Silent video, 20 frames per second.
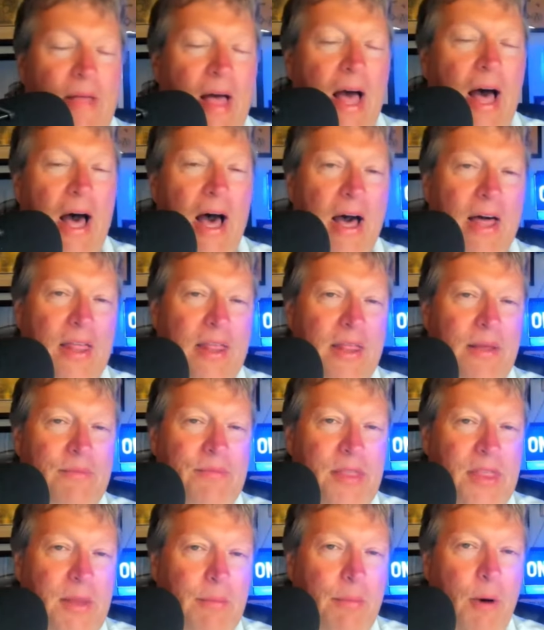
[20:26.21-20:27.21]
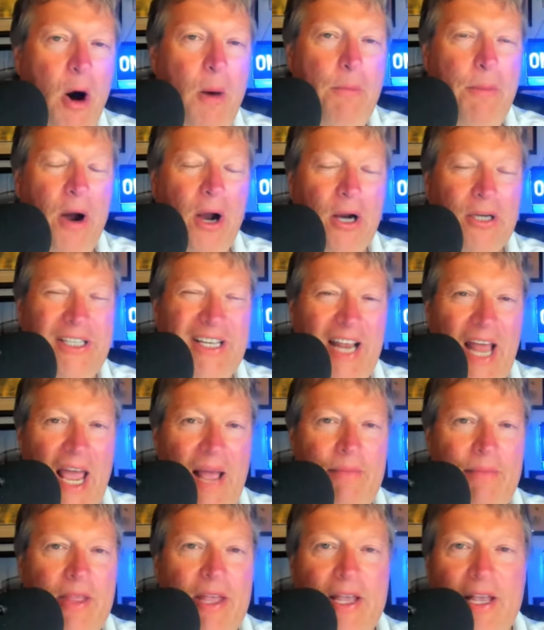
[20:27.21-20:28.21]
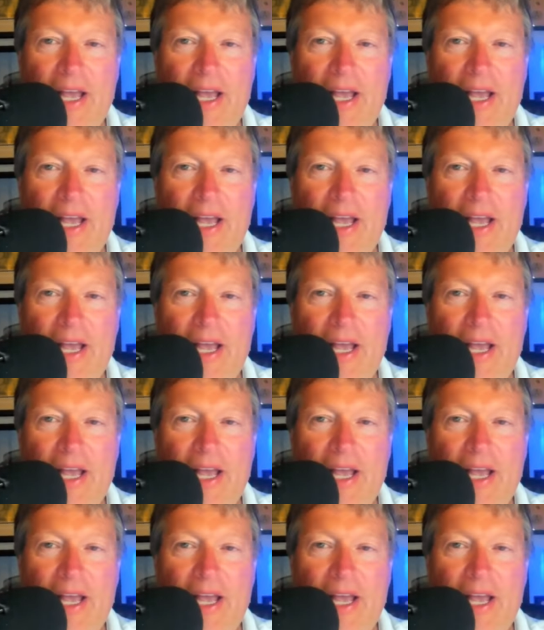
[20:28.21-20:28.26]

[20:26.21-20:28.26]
uh, the ballpark today